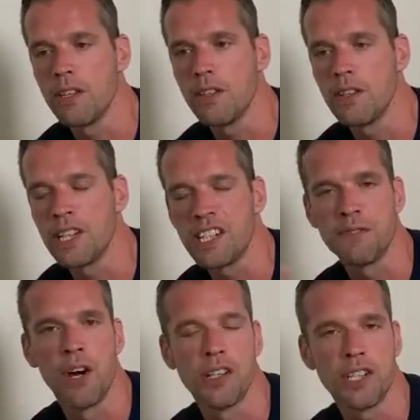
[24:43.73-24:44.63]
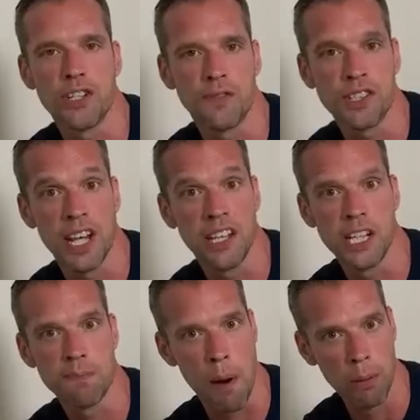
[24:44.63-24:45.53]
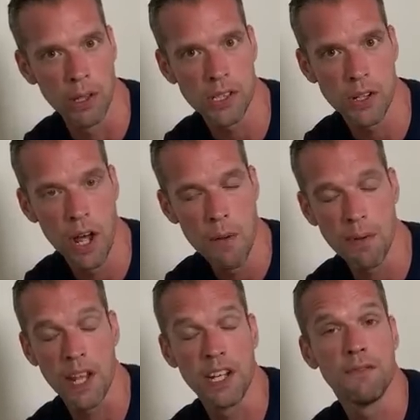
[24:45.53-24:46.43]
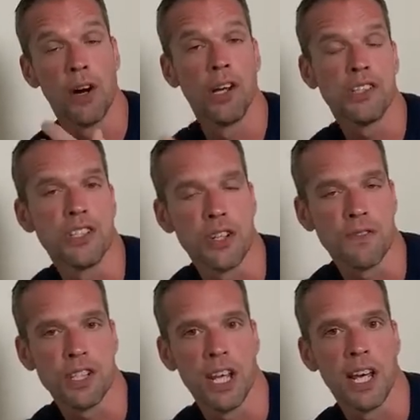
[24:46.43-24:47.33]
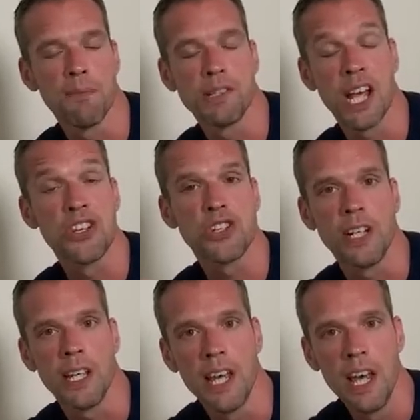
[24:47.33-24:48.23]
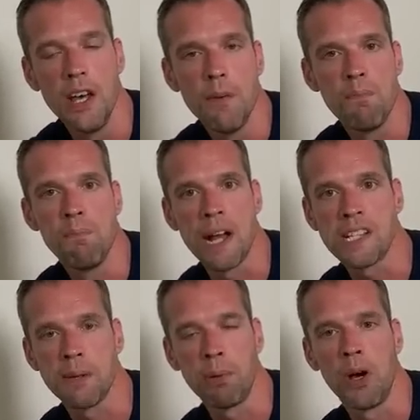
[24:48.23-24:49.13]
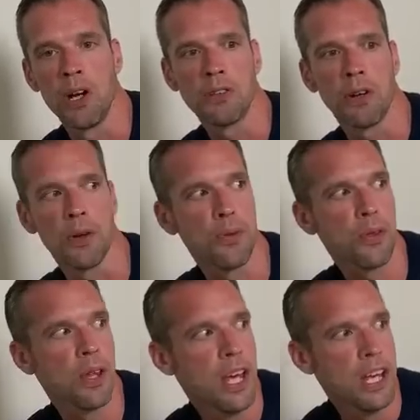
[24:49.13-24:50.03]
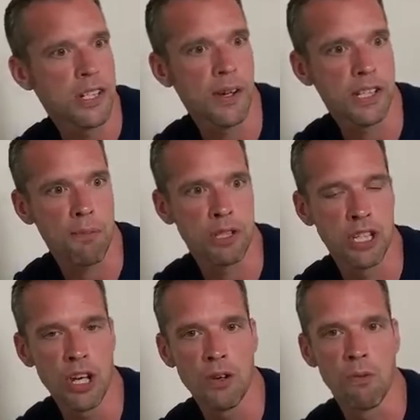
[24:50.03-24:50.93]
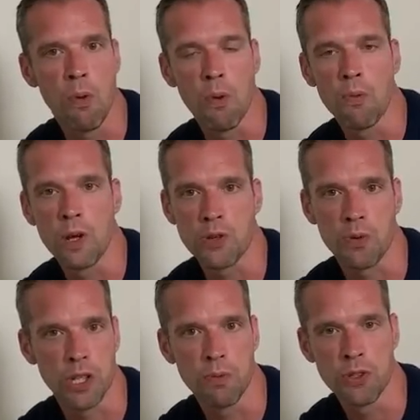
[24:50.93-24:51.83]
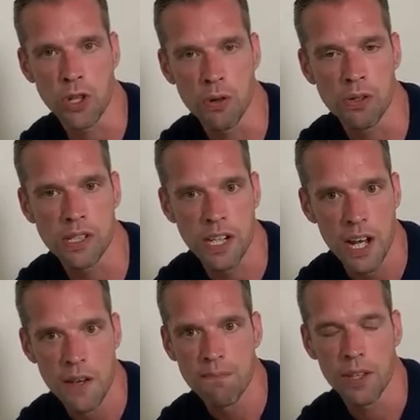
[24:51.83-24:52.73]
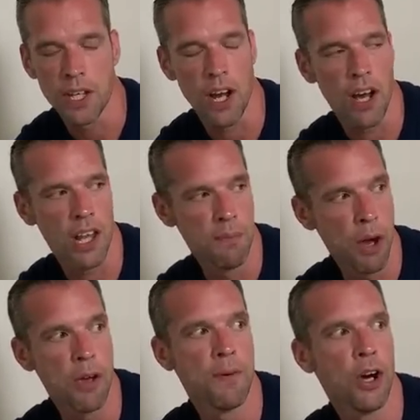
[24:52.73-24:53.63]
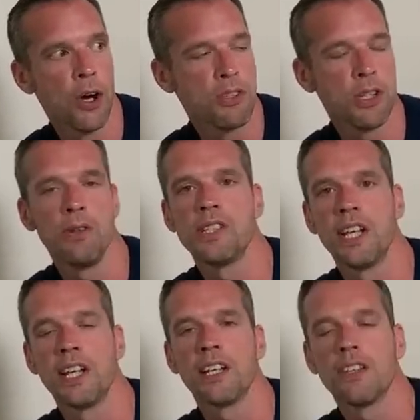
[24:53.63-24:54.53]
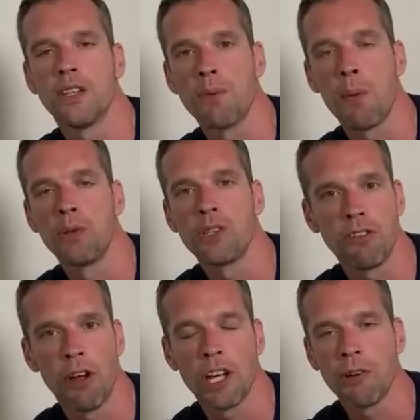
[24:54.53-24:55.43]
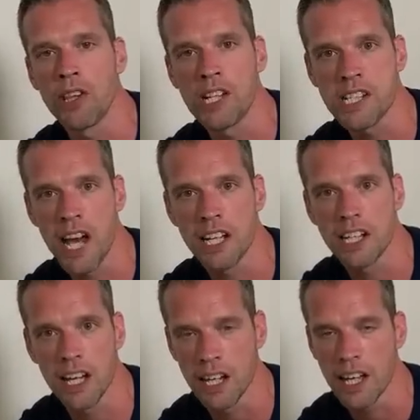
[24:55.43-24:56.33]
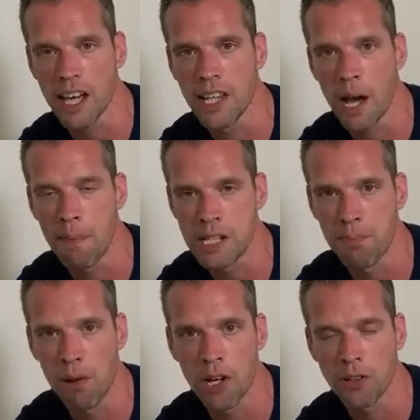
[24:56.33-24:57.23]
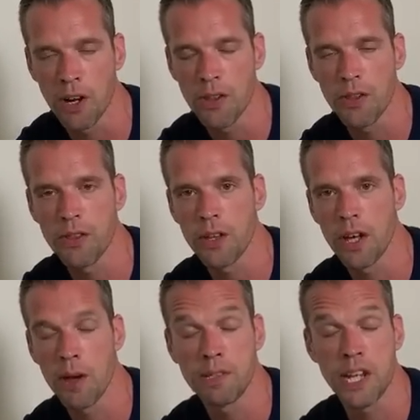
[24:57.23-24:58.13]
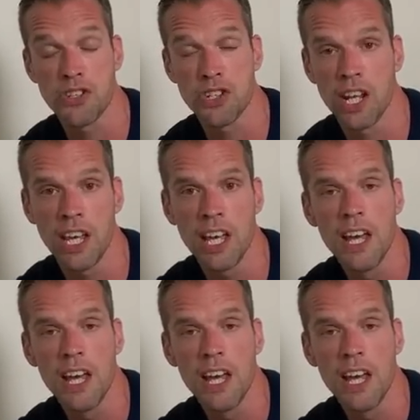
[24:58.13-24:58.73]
disadvantage of seeing these bubbles, but then the advantage of seeing potentially better plant growth. So it's up to you which one you choose. You know, at the moment I'm choosing the bubbles floating around the tank and getting that better plant growth potentially.